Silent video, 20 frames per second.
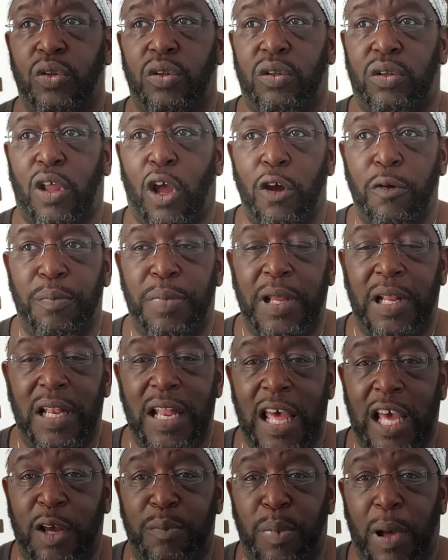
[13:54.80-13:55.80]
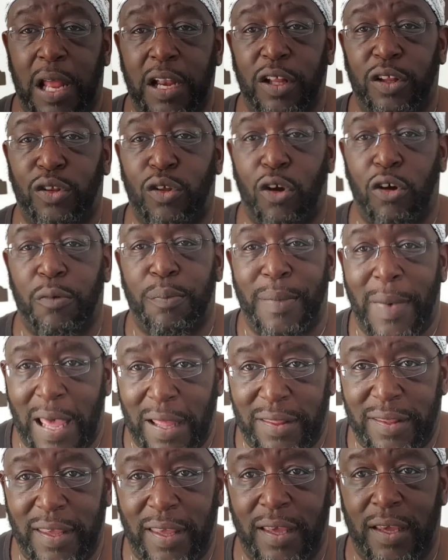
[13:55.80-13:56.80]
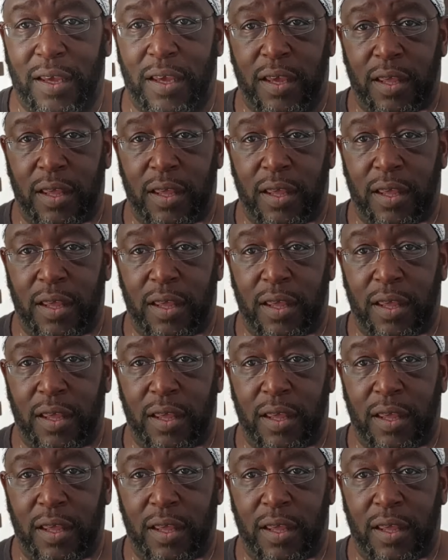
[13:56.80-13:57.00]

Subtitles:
Don't be led by the dogmatic